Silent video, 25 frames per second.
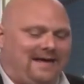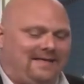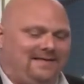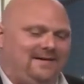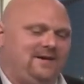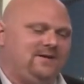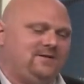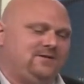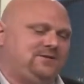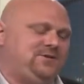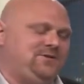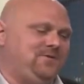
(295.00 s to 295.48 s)
the
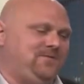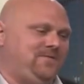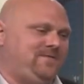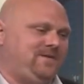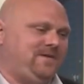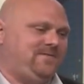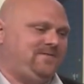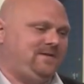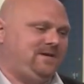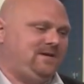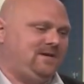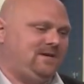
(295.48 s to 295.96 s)
year
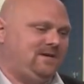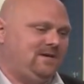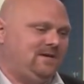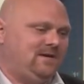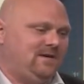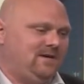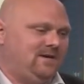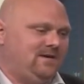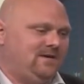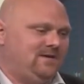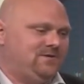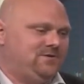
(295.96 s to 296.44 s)
250,
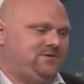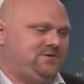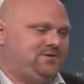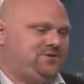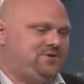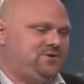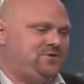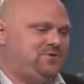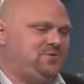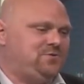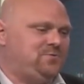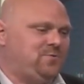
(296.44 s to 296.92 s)

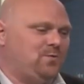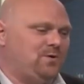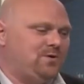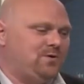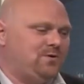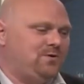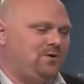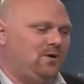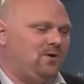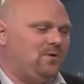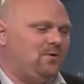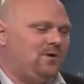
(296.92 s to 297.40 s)
Jews were
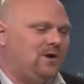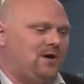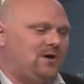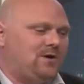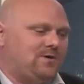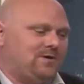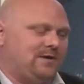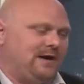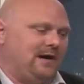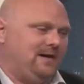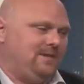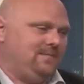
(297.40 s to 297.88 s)
no
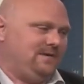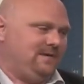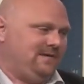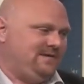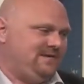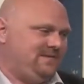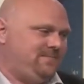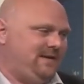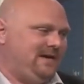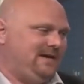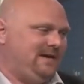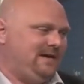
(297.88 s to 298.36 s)
longer commonly
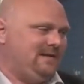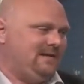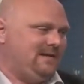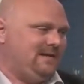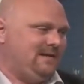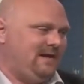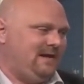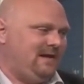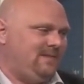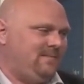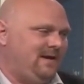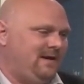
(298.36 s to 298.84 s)
speaking the
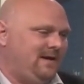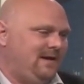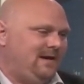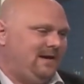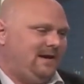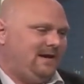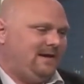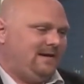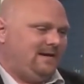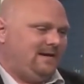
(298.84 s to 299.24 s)
name. It